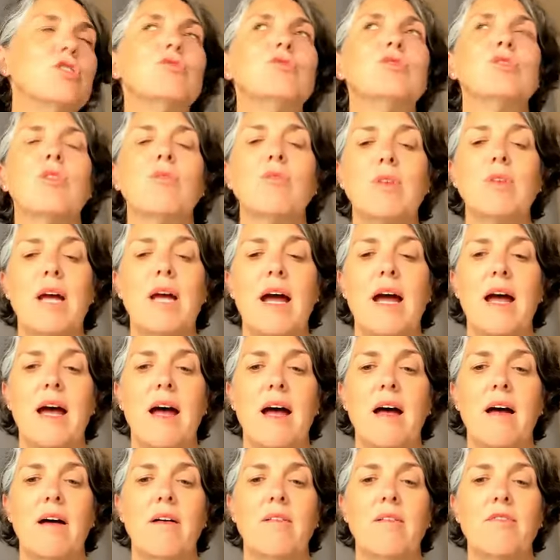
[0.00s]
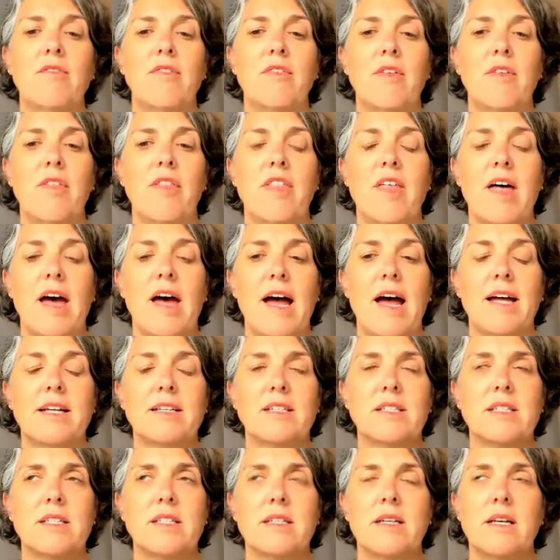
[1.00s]
you don't have
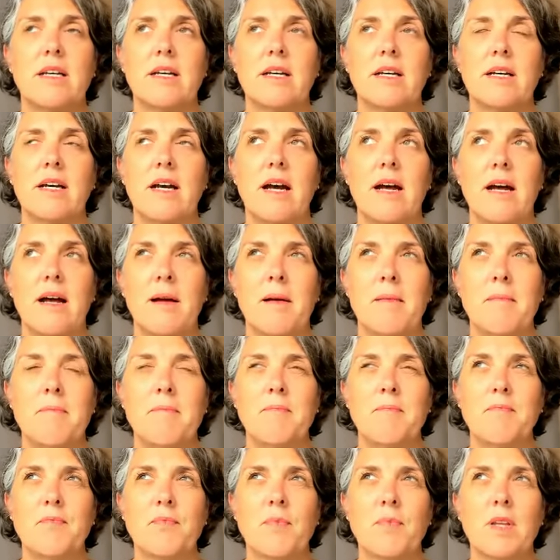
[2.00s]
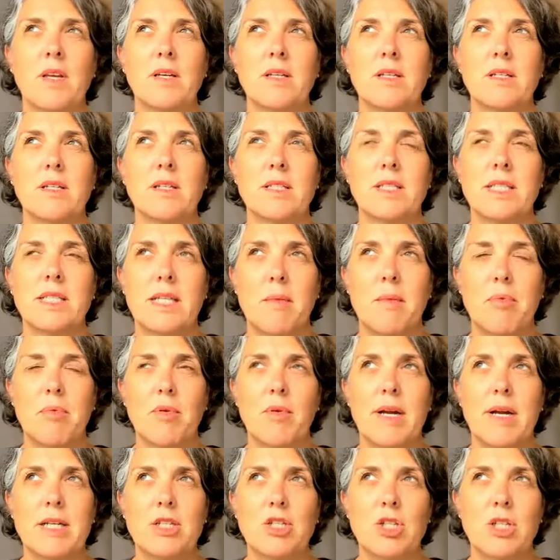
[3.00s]
that
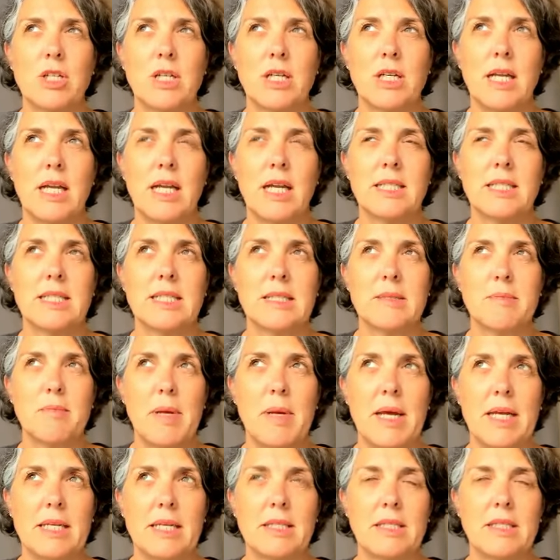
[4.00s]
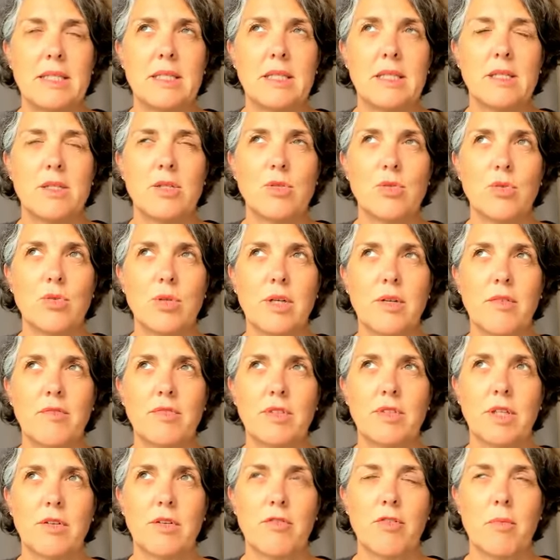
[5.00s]
separation and space to sort of
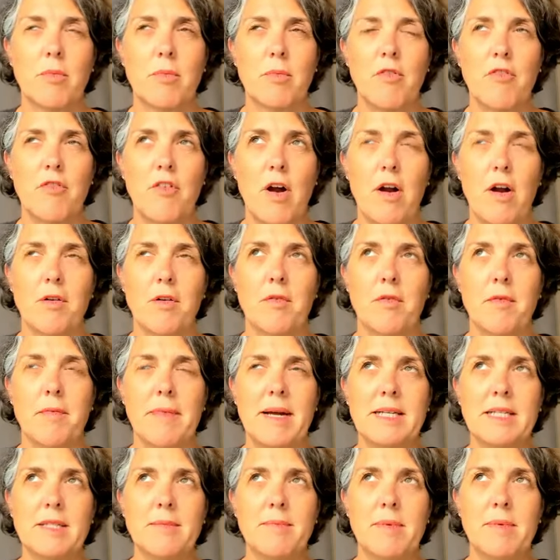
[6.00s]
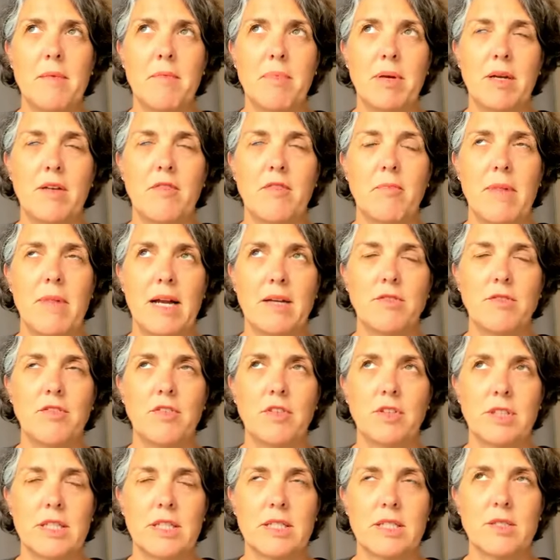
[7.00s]
look from afar. It reminds me a bit of
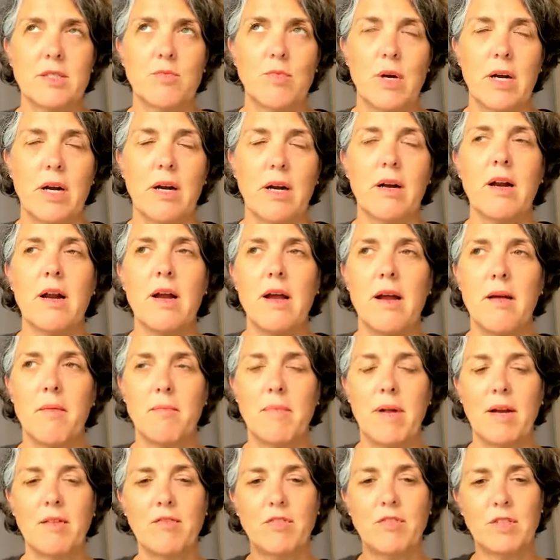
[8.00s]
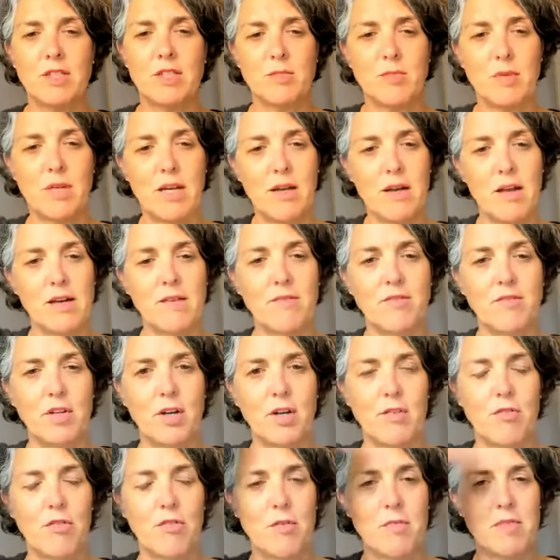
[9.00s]
mindfulness, where mindfulness, we kind of
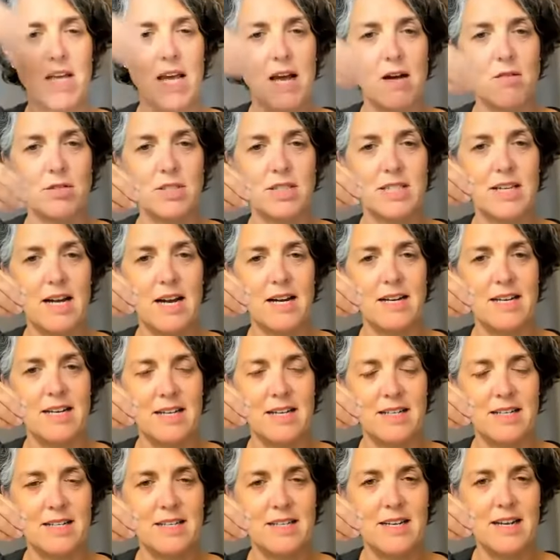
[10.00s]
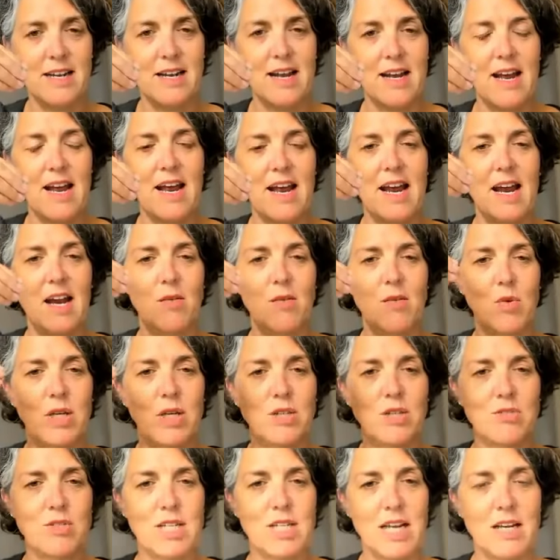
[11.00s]
look from the outside in. And when
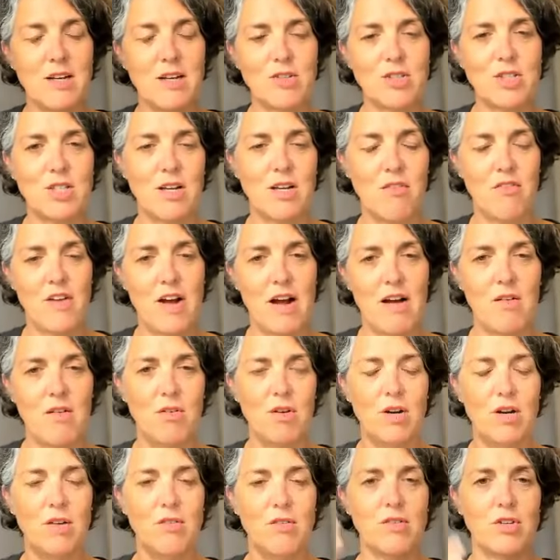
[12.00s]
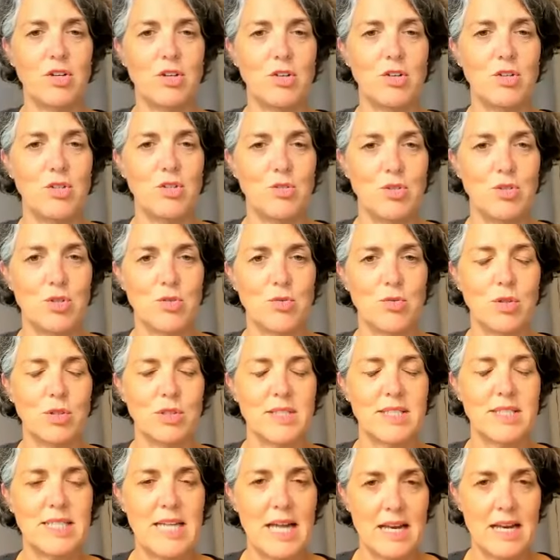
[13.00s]
you take yourself out of your usual
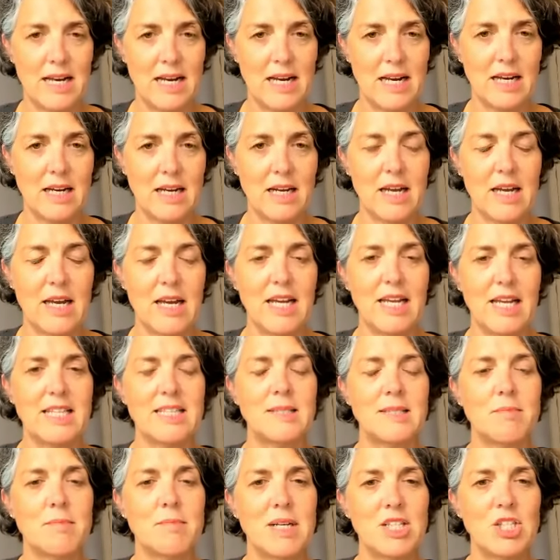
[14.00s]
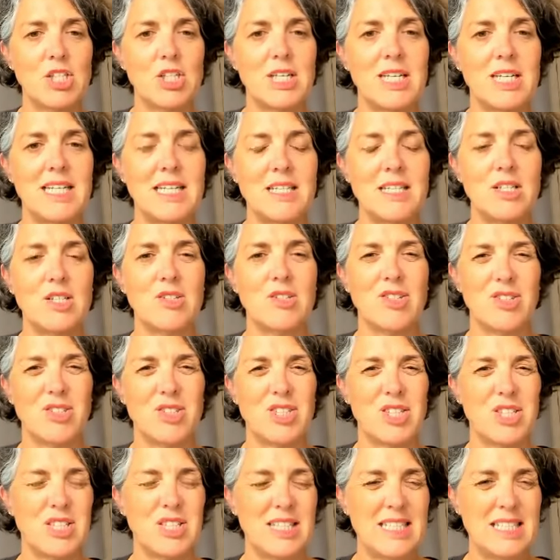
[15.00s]
setting, it's much easier
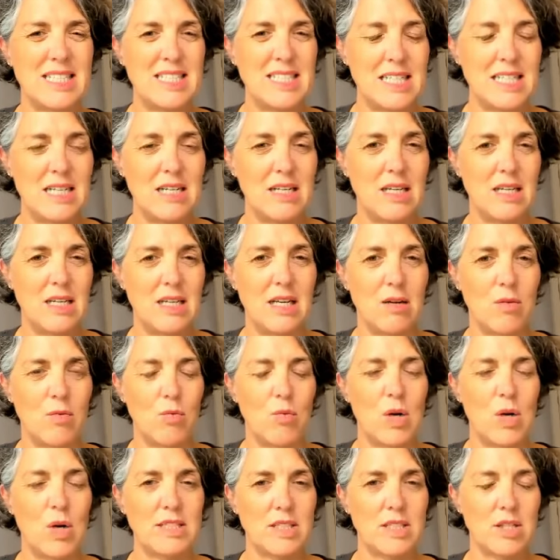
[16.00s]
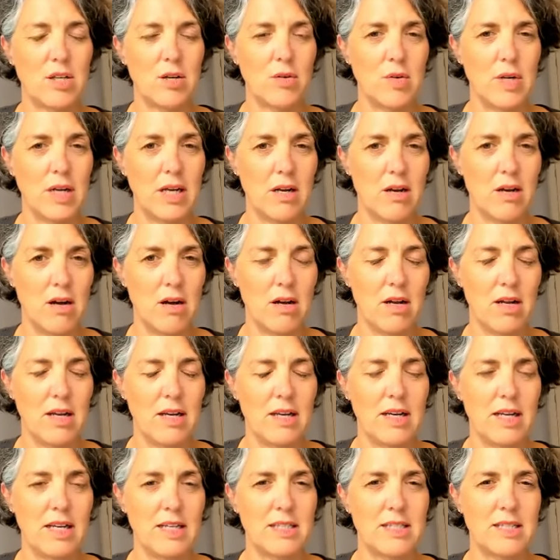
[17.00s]
to see what's going
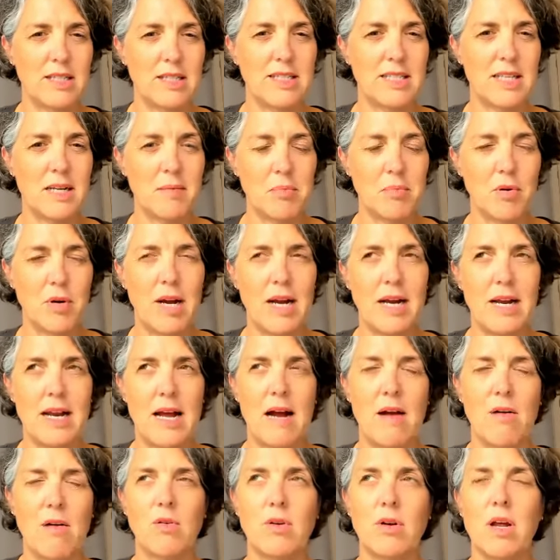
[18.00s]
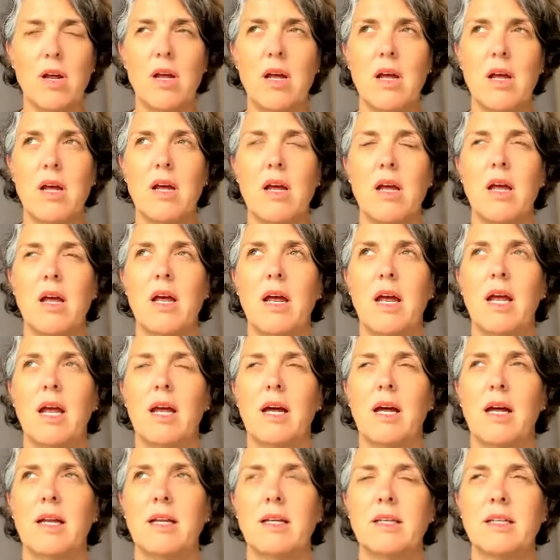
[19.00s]
on and to separate out
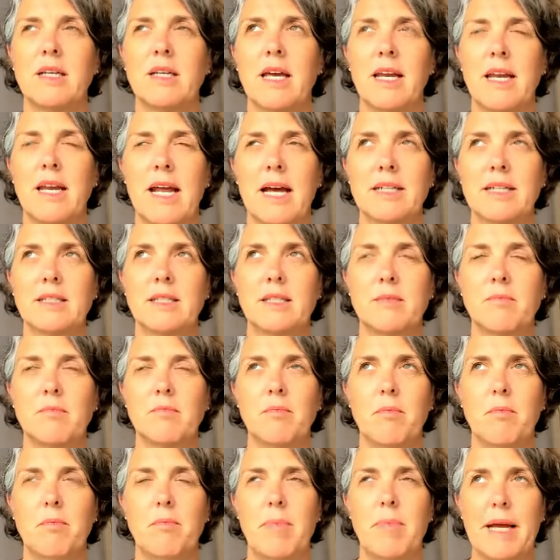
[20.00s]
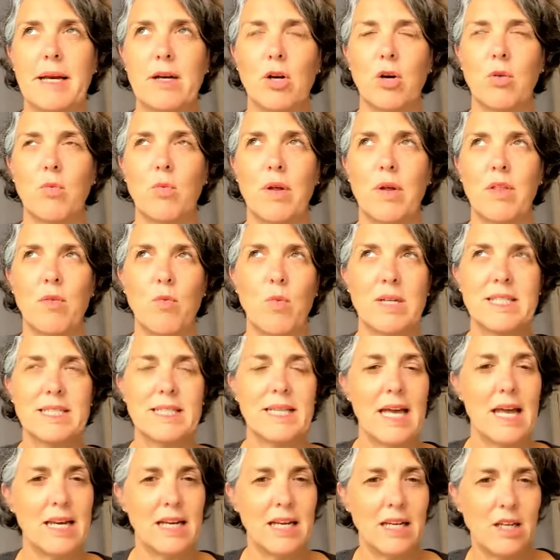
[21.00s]
and connect better with what's
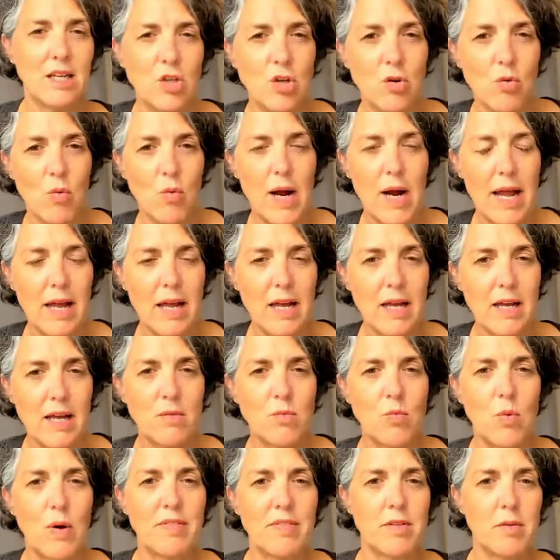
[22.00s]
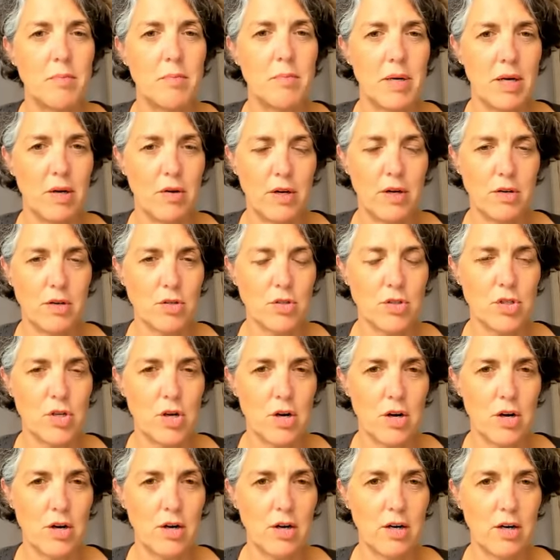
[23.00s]
getting in your way and what the barriers
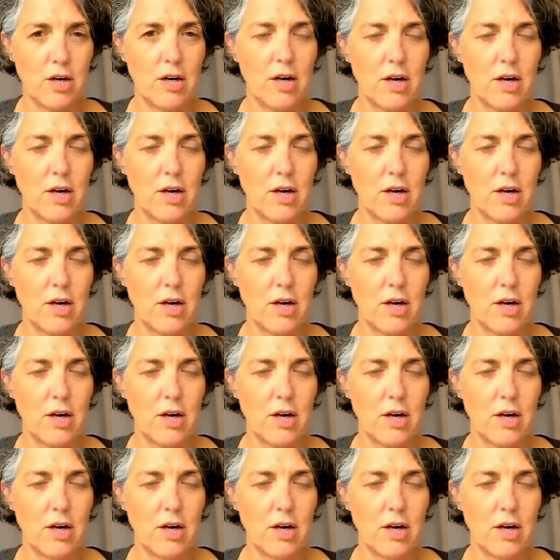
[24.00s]
are.